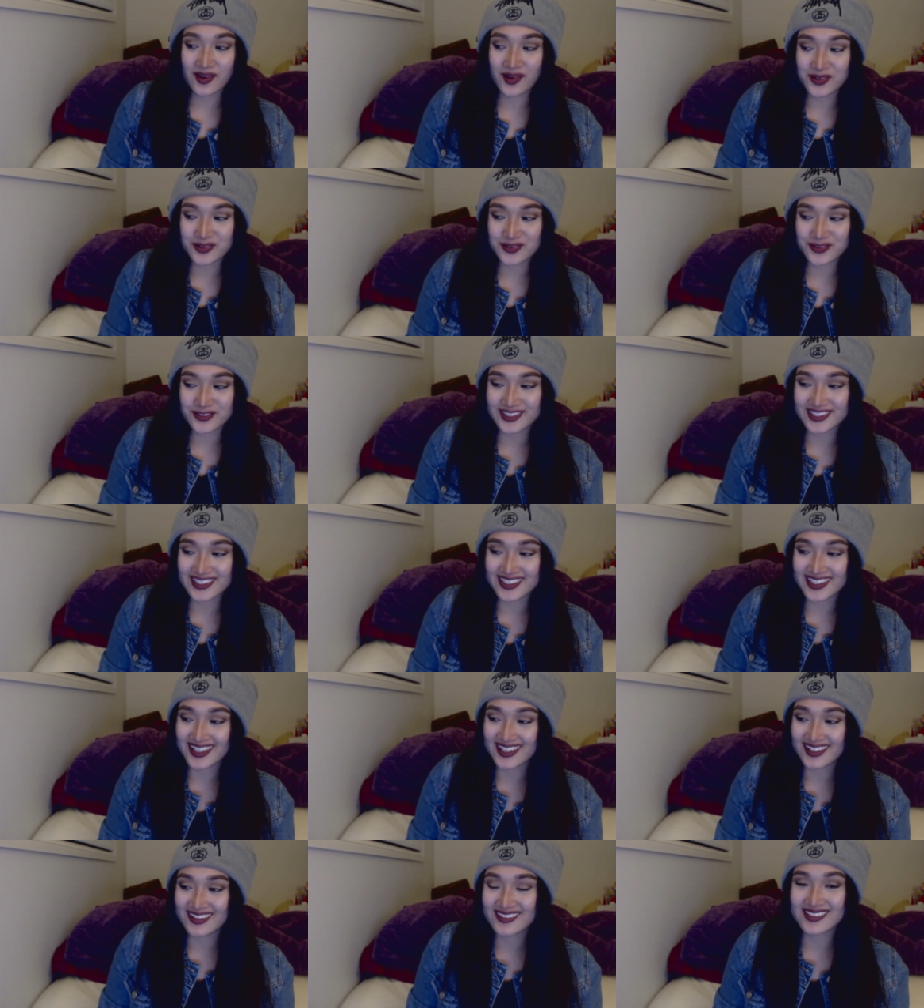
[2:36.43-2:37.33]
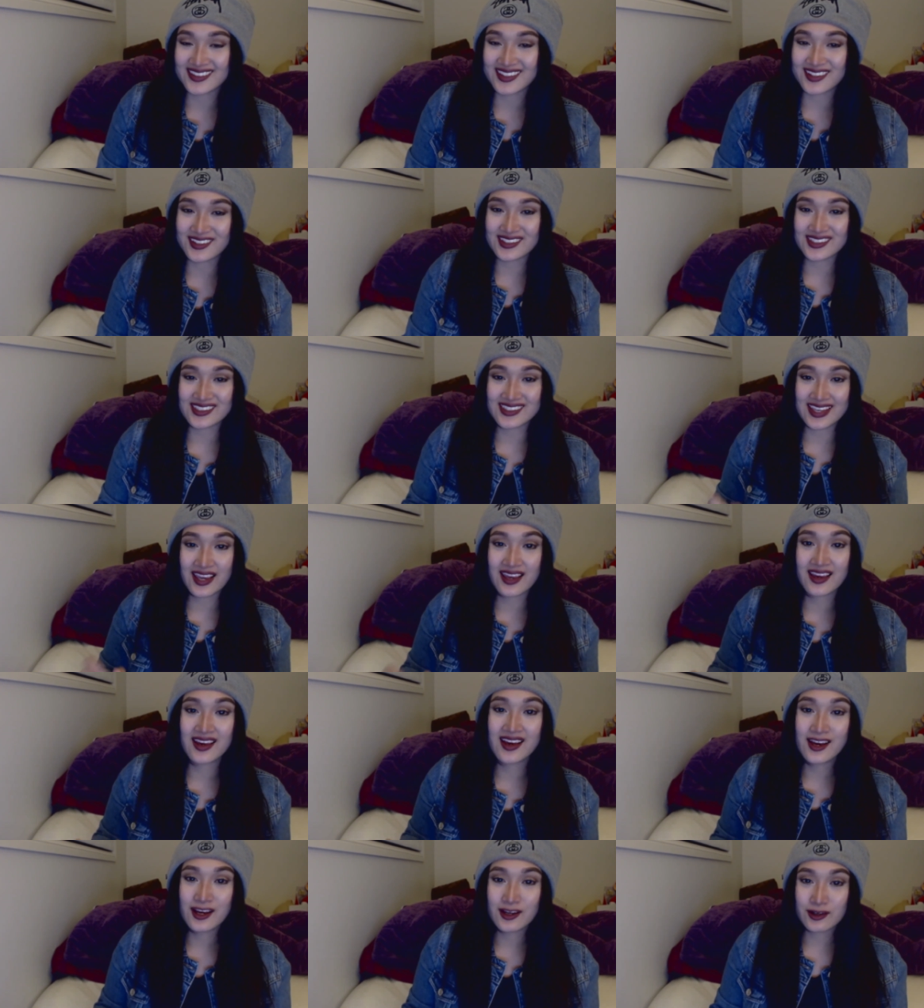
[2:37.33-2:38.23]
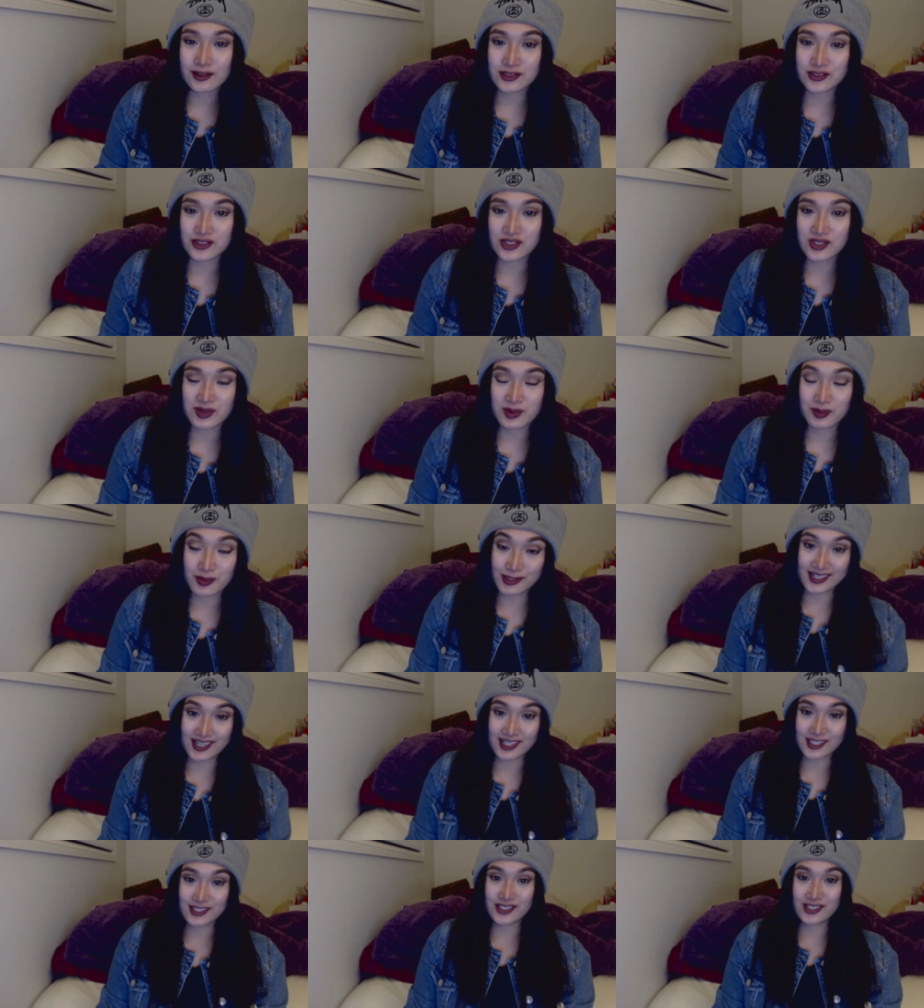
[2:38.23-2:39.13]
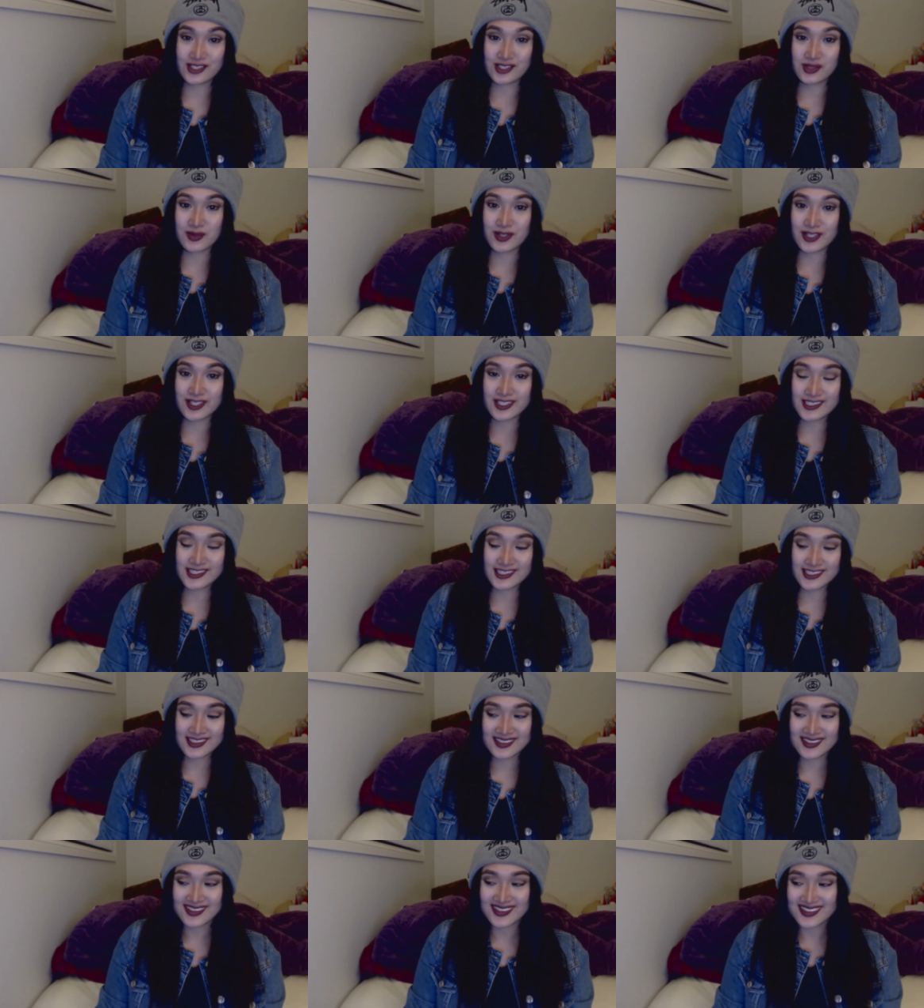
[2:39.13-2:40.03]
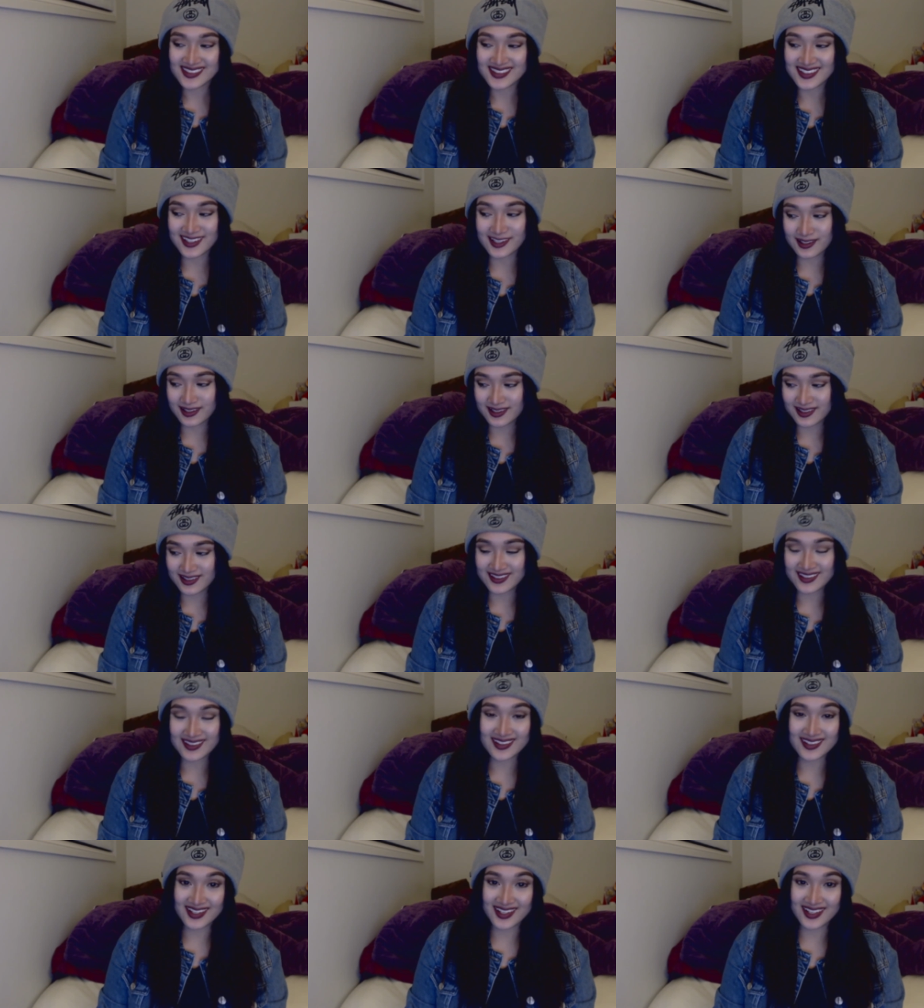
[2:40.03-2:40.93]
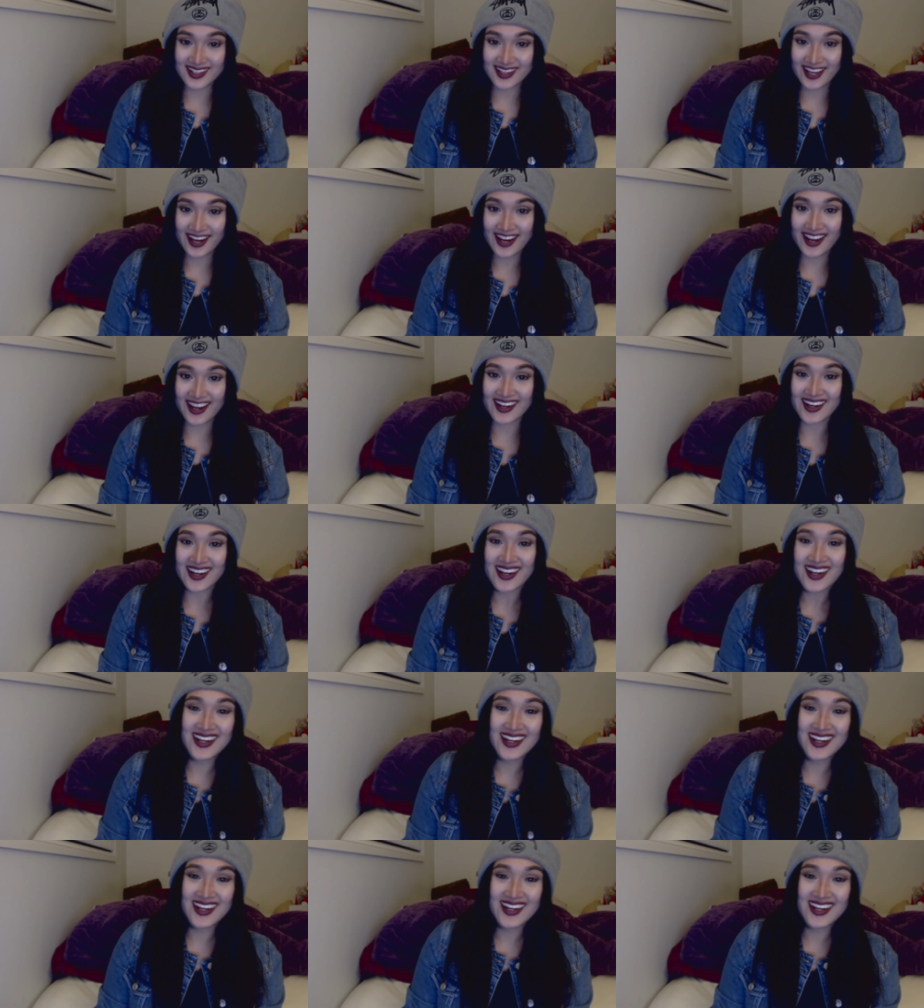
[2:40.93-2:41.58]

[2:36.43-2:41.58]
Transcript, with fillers: hopefully, with all these like Kojima Productions merch. I like it.